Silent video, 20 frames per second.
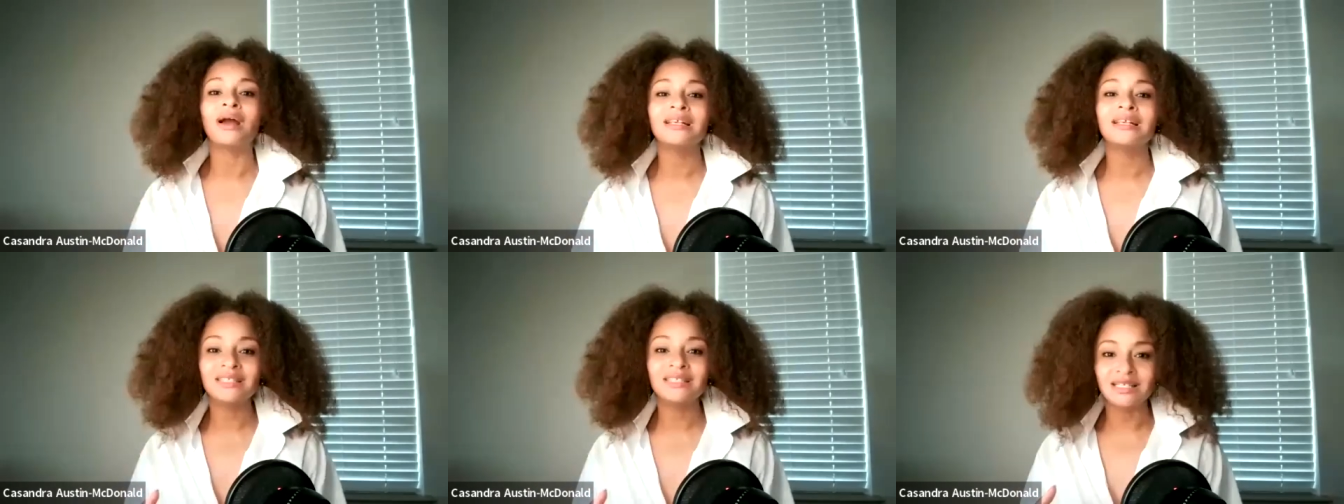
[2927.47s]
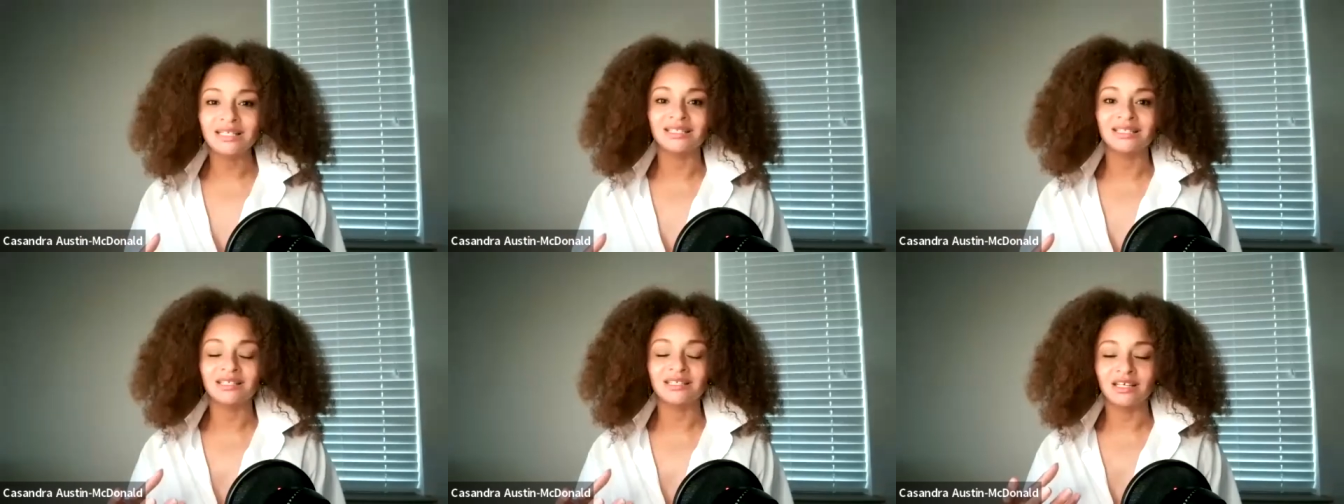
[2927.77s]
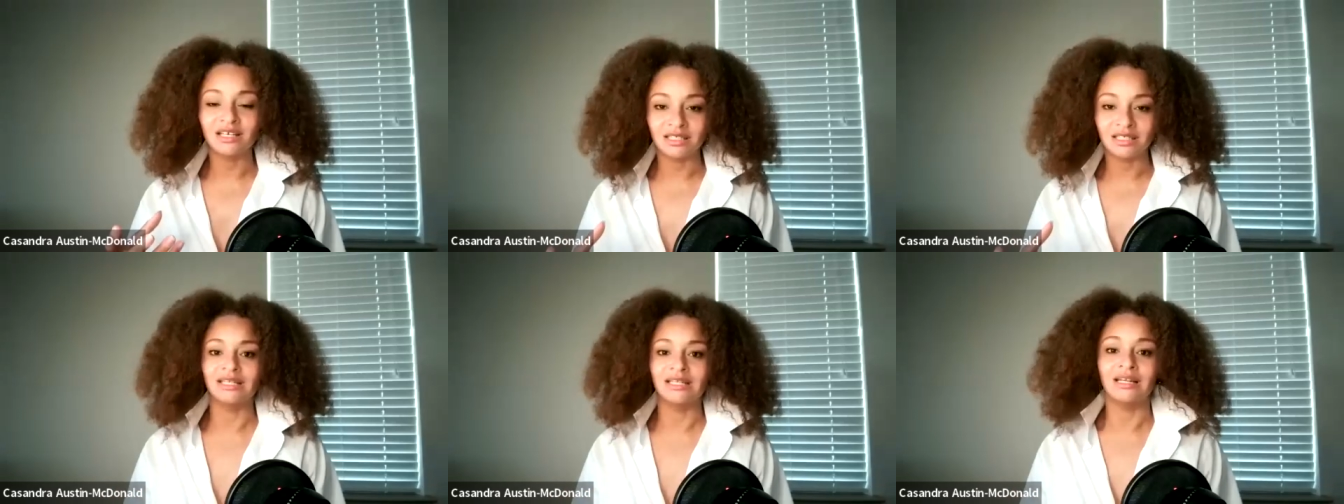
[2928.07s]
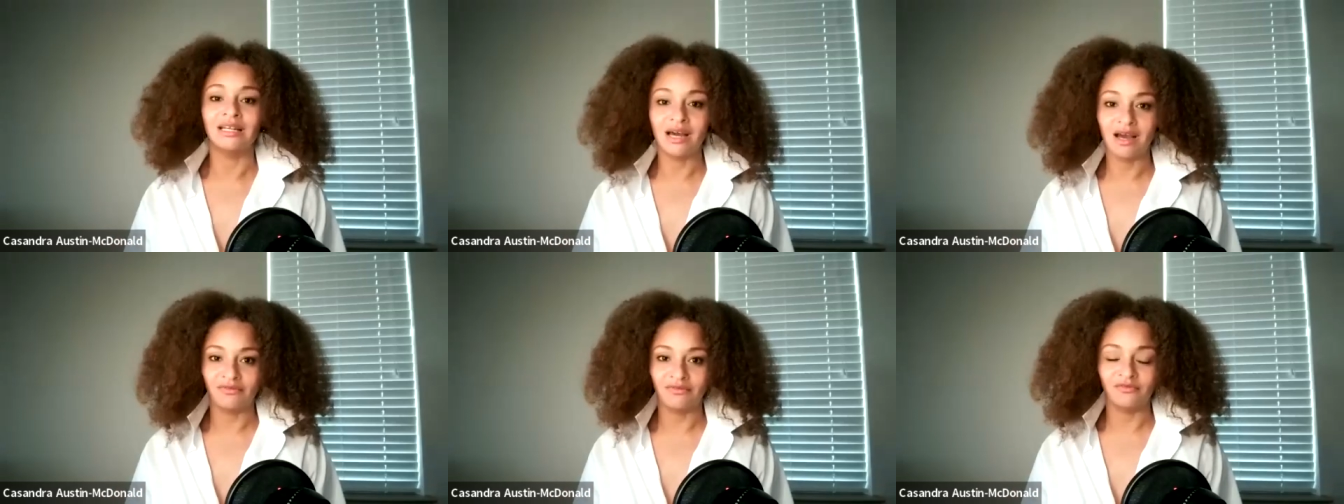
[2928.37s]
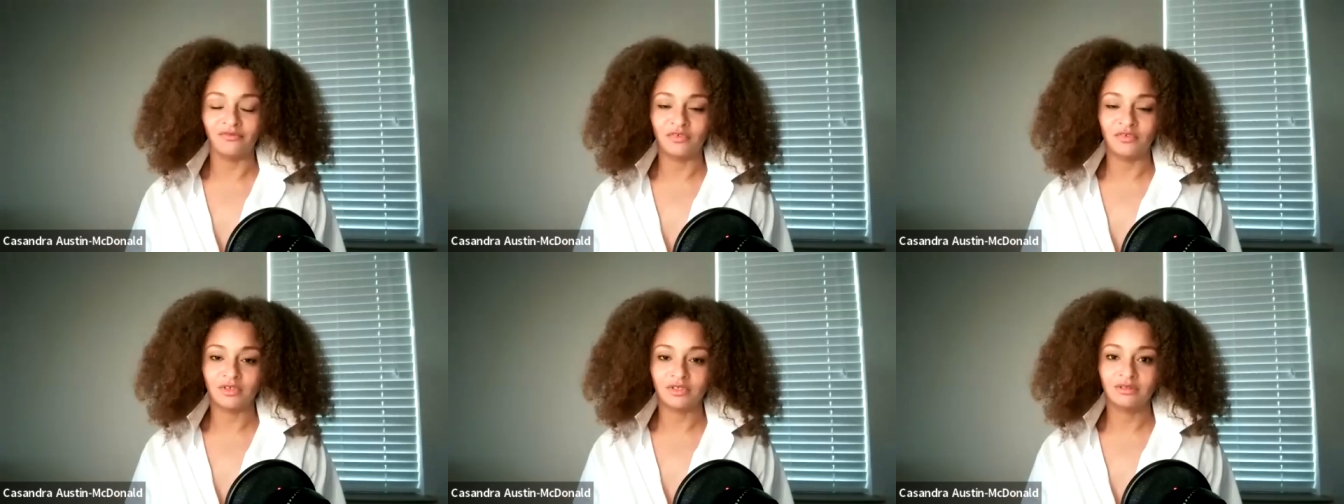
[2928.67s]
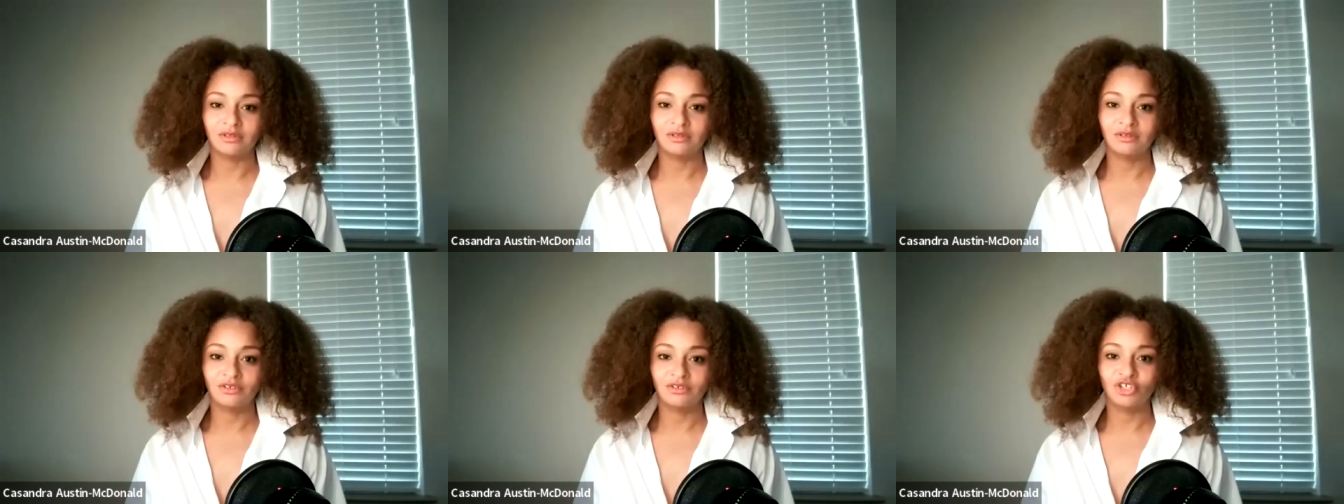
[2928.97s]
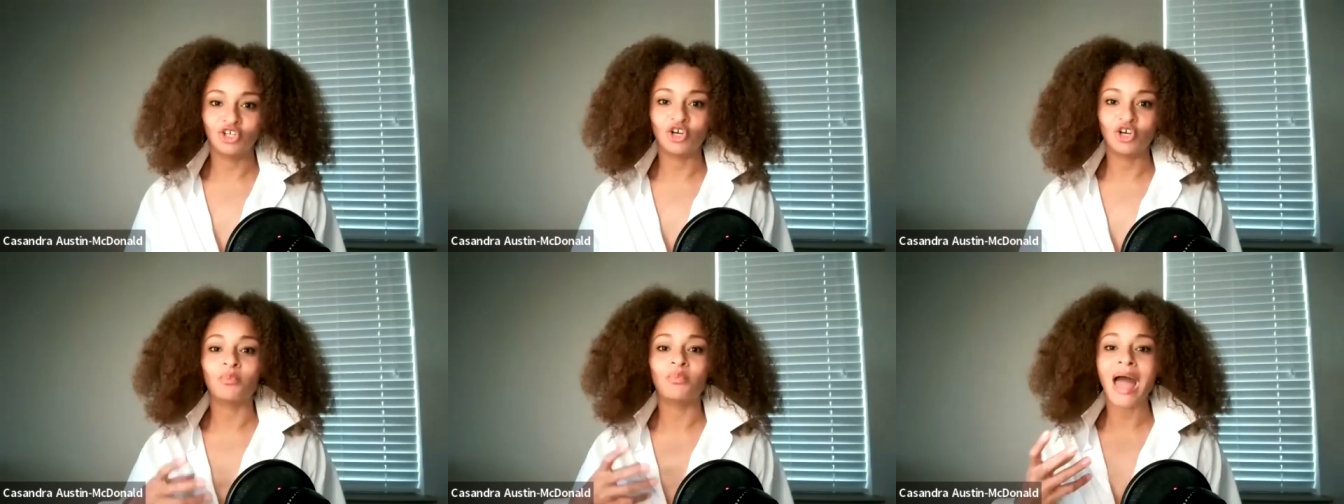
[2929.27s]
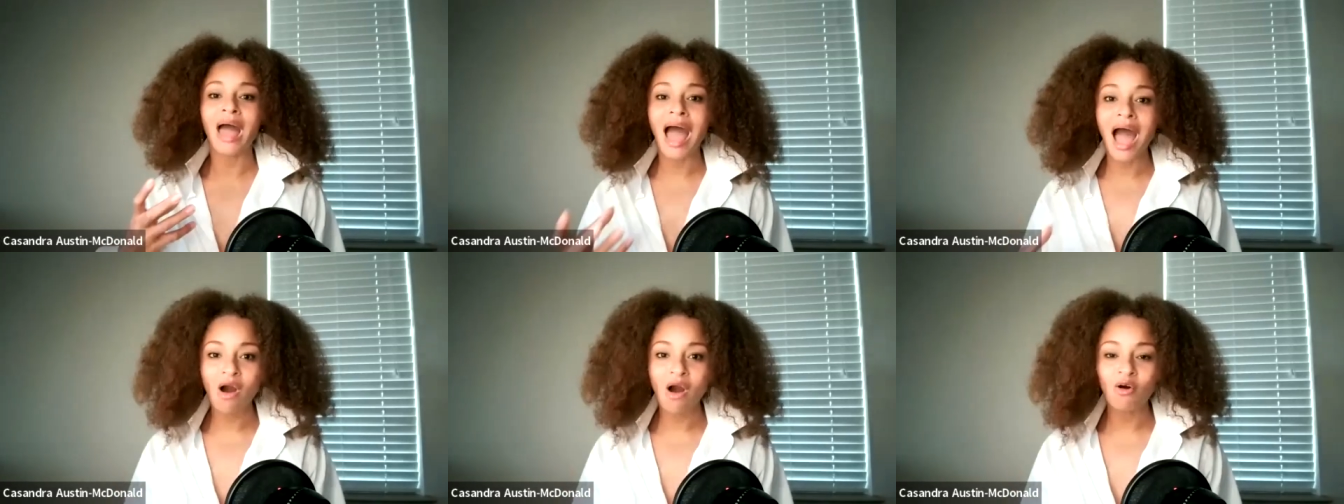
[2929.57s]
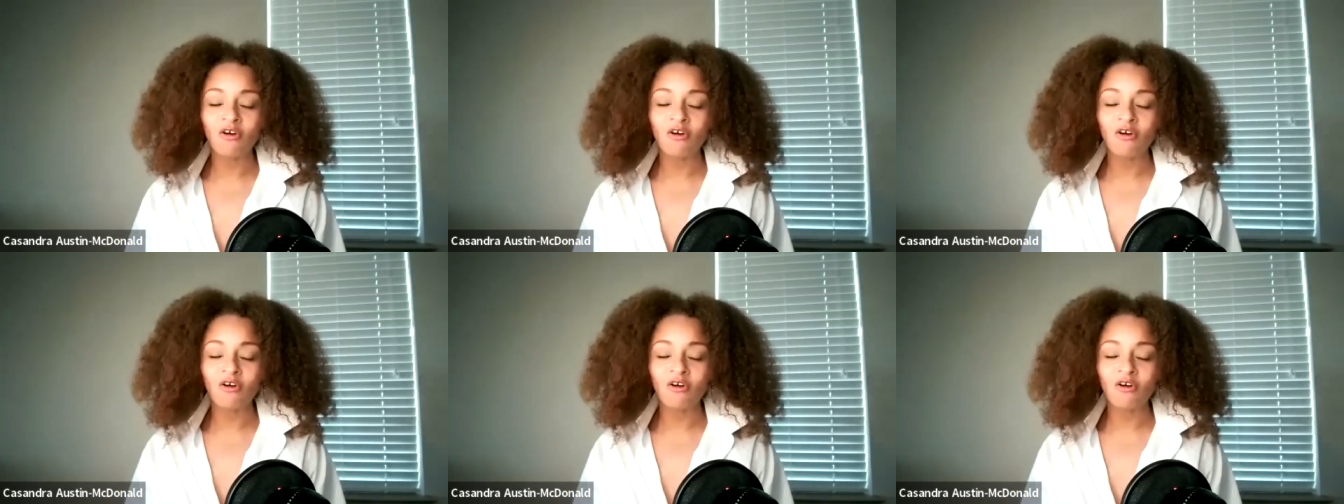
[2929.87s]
your presence is enough. You're mm-hmm.